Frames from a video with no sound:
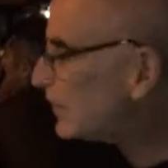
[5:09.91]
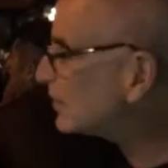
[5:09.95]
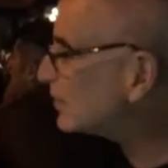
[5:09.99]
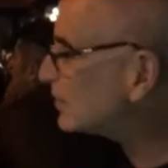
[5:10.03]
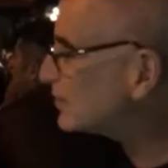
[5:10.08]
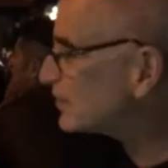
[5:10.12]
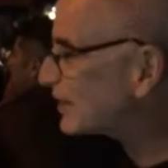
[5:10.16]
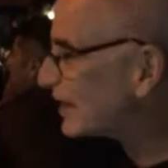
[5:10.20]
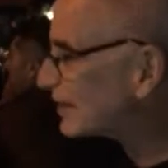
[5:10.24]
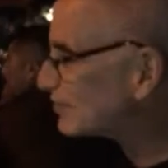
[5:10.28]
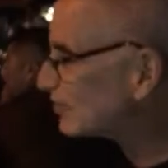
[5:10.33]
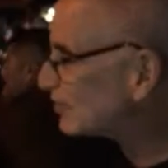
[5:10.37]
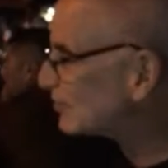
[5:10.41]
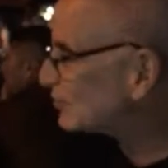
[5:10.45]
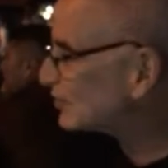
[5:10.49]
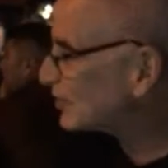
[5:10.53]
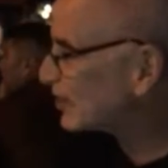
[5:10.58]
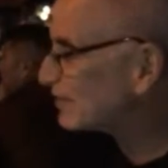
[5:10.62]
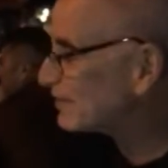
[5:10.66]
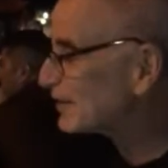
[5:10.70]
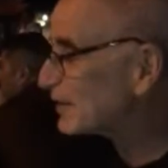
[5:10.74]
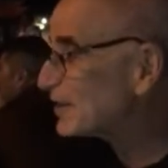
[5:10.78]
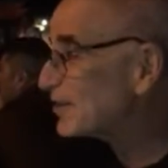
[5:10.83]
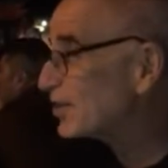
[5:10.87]
We don't
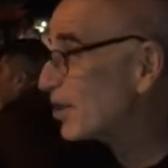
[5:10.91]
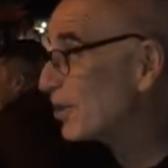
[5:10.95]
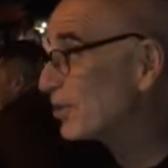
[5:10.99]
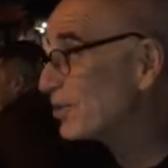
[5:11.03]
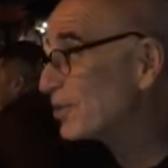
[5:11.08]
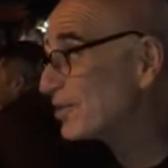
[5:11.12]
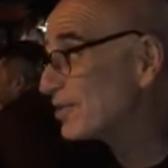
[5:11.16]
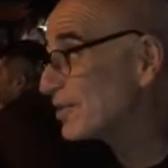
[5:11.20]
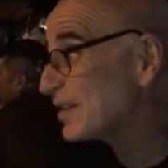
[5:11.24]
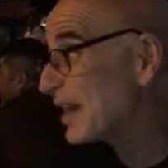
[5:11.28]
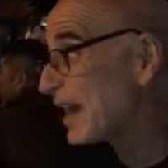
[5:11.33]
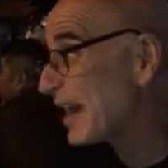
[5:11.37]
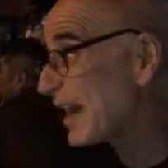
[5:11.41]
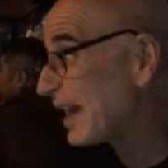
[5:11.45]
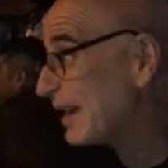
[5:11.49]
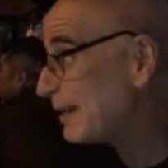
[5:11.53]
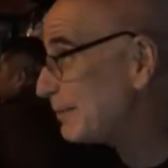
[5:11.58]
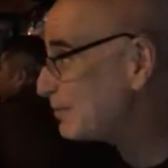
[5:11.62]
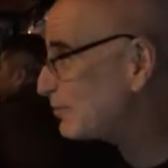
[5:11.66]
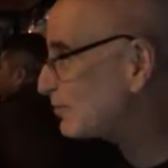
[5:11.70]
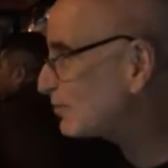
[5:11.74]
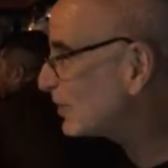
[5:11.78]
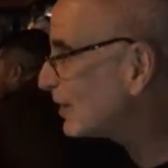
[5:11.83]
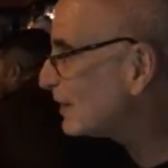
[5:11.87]
necessarily know their
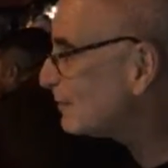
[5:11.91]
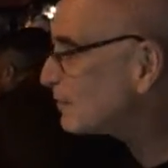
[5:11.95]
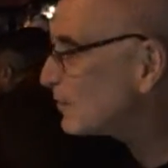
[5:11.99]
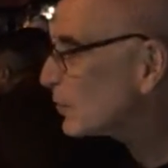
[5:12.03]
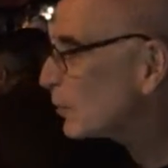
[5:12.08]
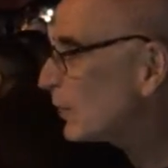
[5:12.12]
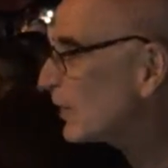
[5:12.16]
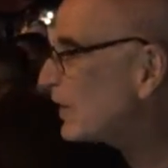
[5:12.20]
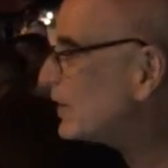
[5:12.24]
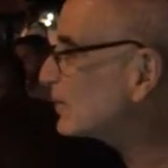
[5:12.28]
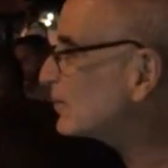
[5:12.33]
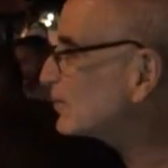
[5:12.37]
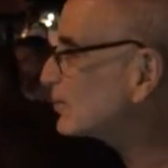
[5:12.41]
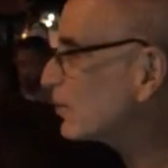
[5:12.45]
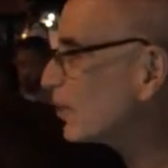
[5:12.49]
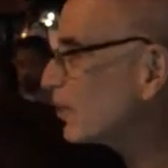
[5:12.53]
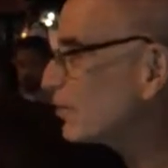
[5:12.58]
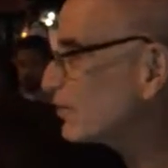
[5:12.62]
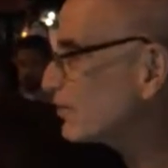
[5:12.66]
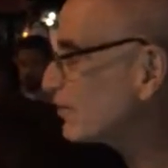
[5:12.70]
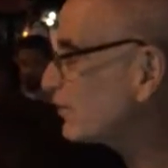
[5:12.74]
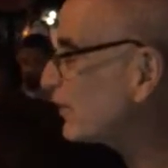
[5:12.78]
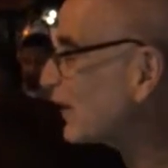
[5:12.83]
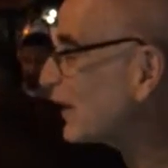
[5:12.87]
names. We don't
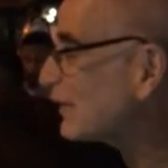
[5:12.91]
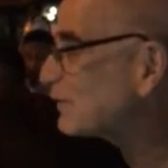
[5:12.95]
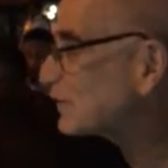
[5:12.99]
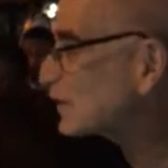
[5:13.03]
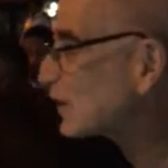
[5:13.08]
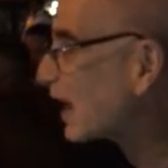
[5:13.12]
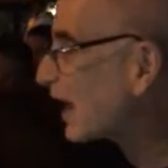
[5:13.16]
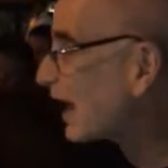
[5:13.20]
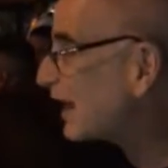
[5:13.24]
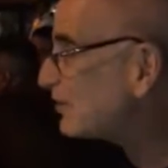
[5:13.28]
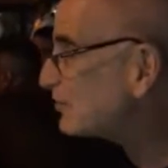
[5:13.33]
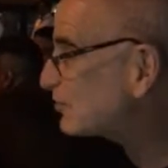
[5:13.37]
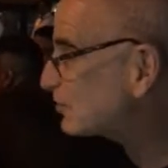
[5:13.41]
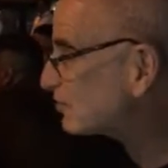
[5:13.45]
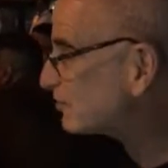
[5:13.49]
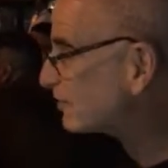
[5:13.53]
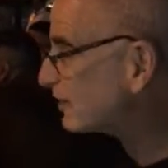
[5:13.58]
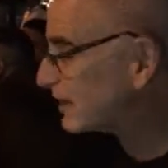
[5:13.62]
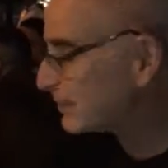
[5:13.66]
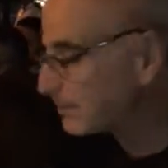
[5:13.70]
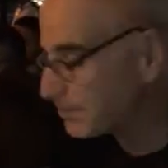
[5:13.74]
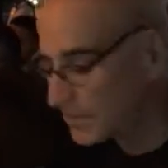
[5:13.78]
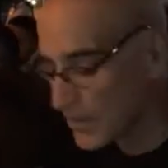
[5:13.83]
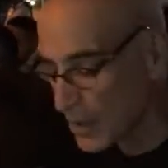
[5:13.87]
know their favorite ice
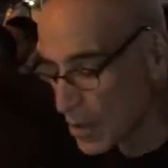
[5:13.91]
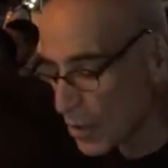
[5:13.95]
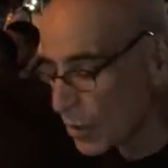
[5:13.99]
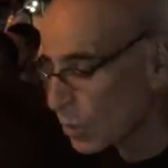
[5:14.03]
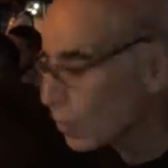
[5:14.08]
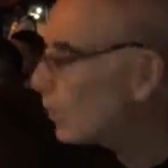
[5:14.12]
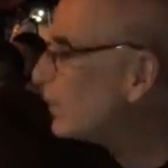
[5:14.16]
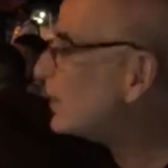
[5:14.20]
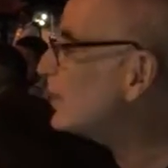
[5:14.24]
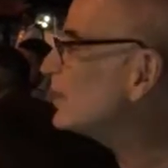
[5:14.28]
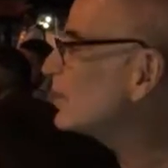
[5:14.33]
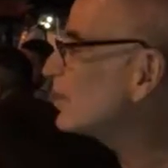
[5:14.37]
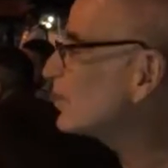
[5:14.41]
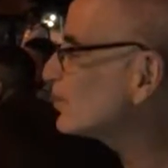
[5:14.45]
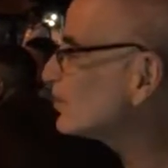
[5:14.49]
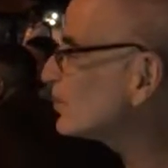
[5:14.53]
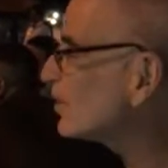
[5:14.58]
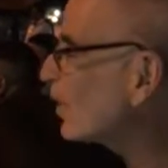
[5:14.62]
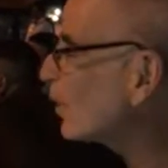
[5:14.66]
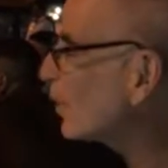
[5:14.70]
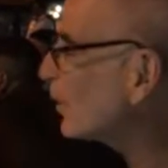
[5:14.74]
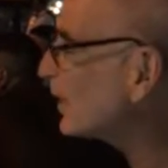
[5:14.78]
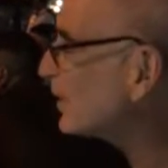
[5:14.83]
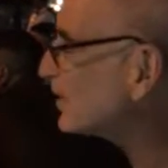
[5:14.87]
cream. We don't
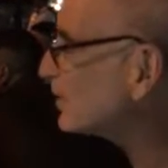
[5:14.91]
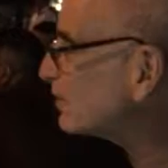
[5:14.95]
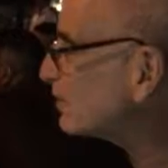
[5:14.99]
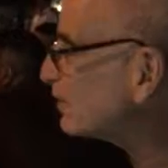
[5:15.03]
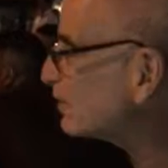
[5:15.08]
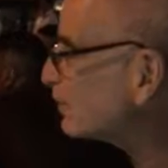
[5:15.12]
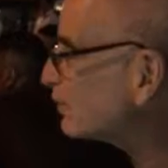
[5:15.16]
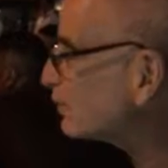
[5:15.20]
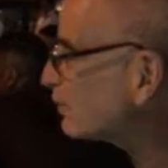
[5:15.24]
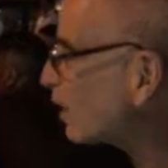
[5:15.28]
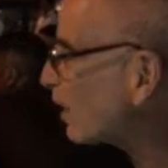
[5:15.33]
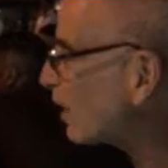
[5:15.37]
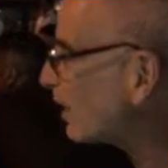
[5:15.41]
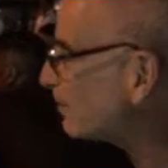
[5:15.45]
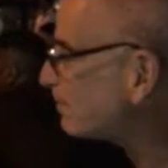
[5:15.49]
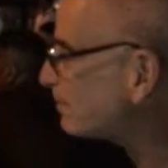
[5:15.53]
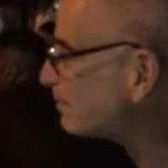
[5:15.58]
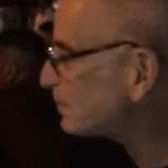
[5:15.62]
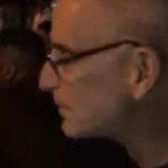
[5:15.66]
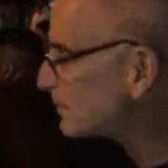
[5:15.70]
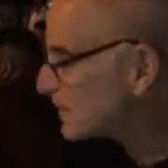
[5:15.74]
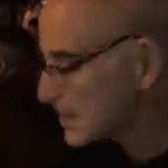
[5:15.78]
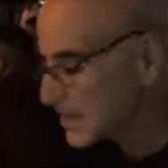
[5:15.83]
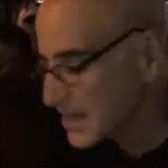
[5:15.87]
know where they're
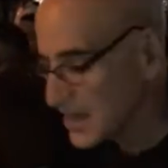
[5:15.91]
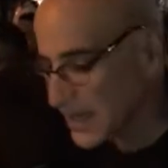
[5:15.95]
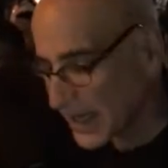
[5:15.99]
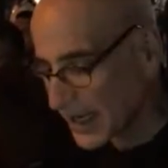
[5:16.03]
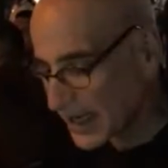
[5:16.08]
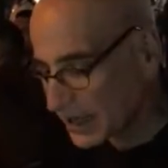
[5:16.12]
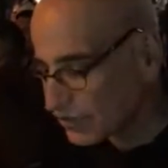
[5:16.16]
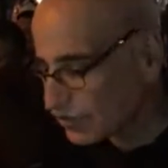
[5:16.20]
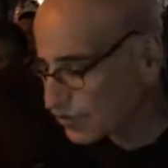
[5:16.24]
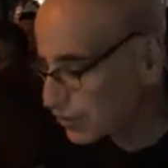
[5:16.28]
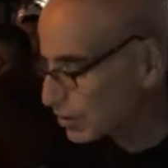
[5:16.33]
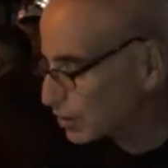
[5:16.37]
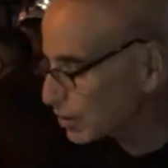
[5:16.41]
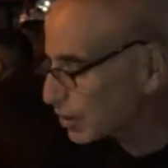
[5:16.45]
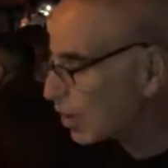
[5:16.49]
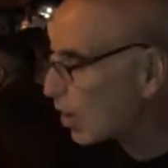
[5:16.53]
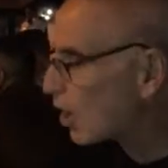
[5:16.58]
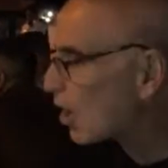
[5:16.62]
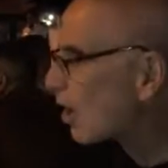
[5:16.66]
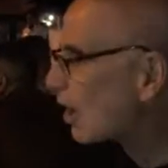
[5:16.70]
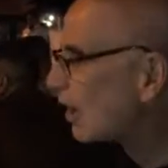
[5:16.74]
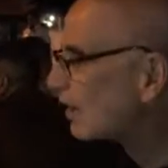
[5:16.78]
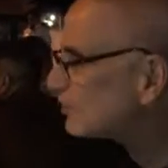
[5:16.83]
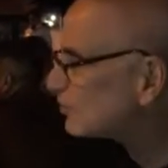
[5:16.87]
from. It's
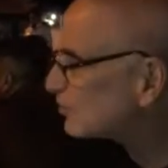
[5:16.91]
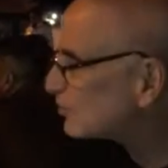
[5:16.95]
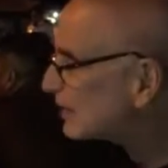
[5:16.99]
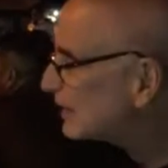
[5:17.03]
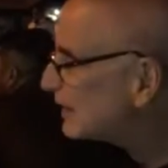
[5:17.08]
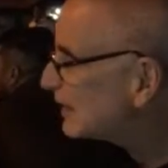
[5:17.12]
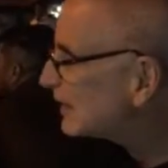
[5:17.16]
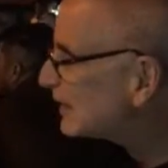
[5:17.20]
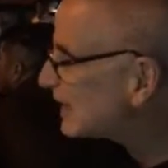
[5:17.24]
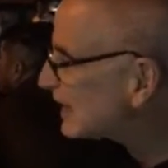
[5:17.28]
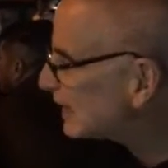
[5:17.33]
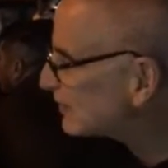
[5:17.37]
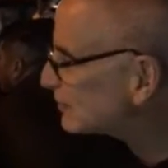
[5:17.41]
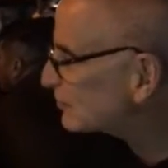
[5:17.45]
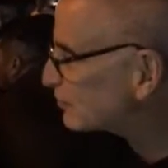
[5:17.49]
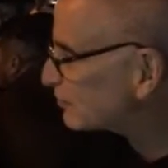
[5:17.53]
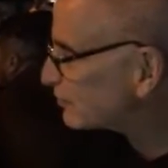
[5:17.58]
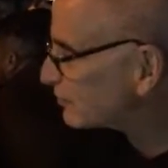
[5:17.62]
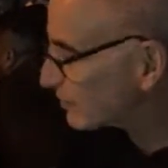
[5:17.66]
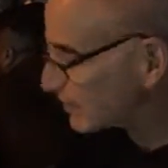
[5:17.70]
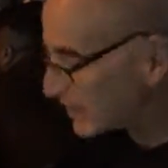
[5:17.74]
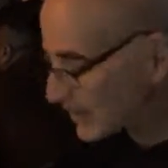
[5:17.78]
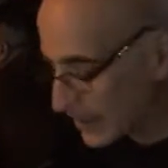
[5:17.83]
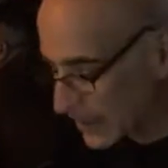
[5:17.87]
lost
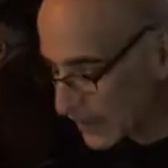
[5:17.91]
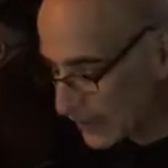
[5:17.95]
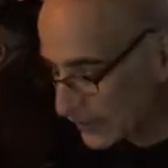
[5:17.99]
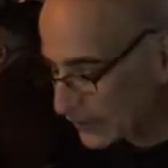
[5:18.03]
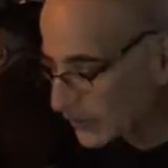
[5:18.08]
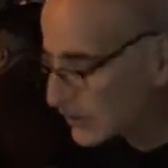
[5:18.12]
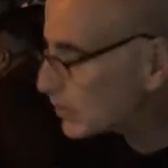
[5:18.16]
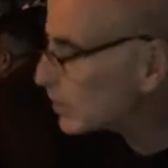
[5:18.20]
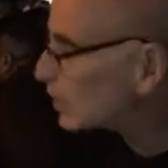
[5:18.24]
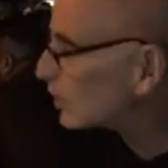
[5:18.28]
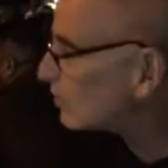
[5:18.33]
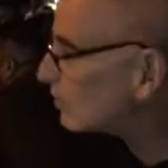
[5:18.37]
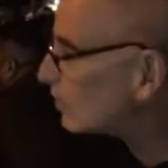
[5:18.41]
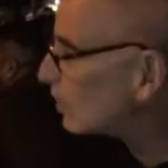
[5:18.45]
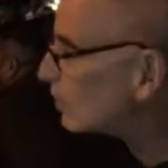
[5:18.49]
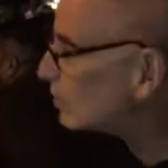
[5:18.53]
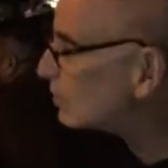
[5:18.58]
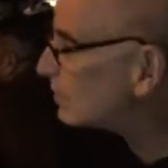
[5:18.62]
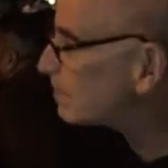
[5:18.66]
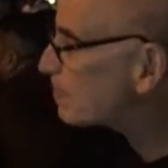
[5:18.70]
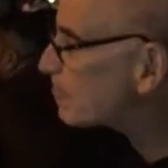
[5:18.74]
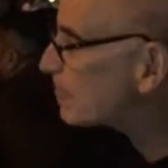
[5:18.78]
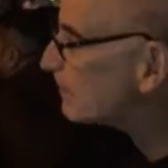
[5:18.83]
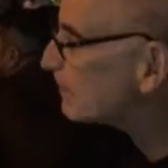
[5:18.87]
history, even in our
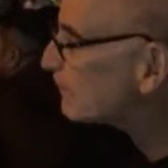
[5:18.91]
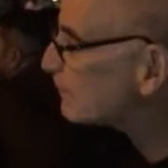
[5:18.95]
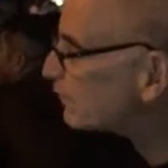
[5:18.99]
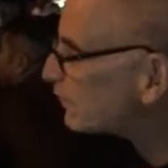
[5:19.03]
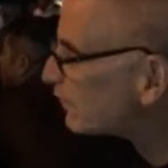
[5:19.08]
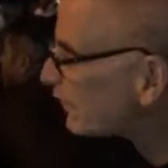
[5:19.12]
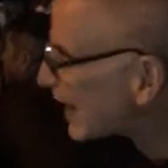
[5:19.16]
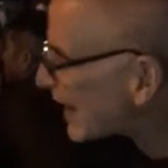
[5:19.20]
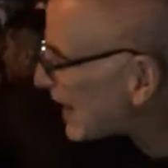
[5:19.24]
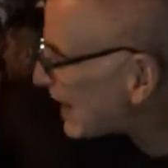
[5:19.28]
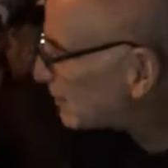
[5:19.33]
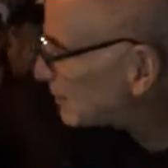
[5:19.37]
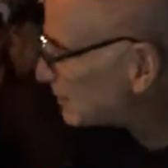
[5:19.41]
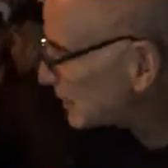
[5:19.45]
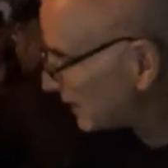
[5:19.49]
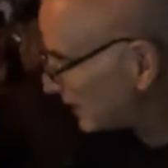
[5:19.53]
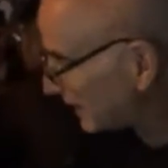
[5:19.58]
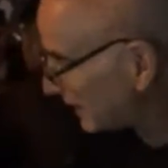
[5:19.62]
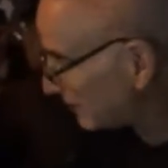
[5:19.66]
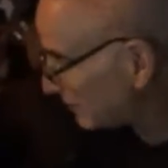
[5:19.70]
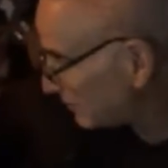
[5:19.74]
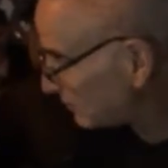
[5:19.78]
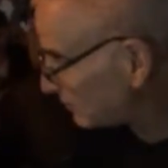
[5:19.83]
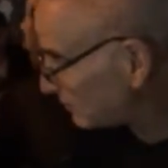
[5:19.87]
own
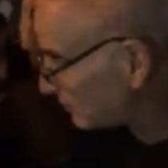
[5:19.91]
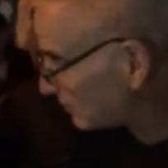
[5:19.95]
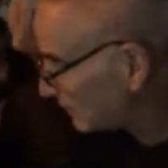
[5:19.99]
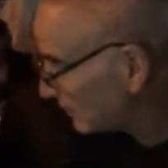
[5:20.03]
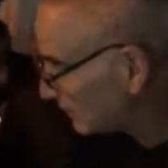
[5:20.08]
families.